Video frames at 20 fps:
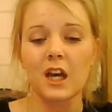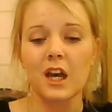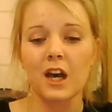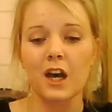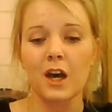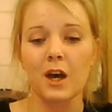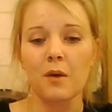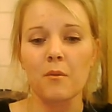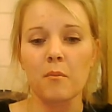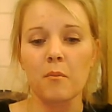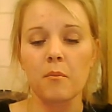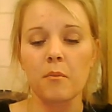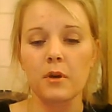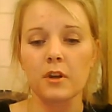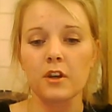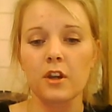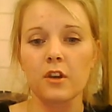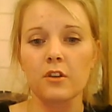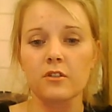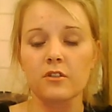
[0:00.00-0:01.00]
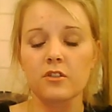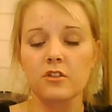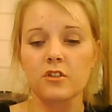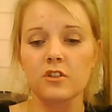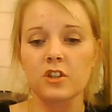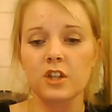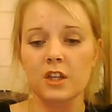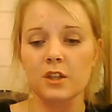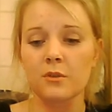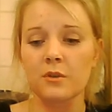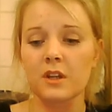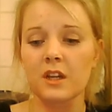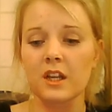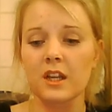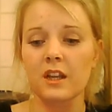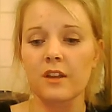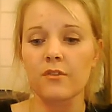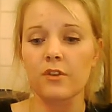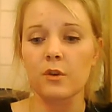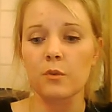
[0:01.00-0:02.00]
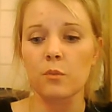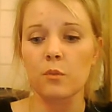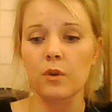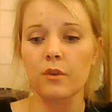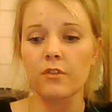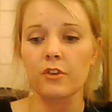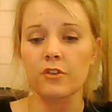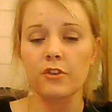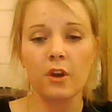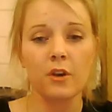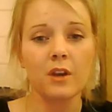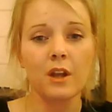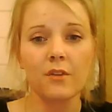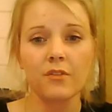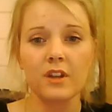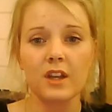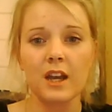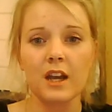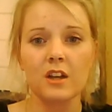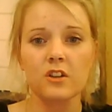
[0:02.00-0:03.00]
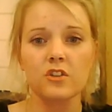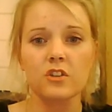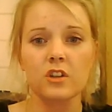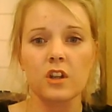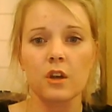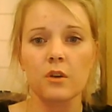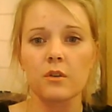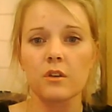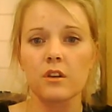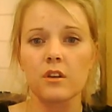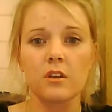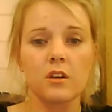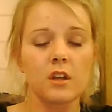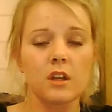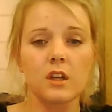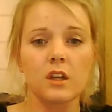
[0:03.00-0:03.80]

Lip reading: But no, genuinely, if you don't have the cash to go and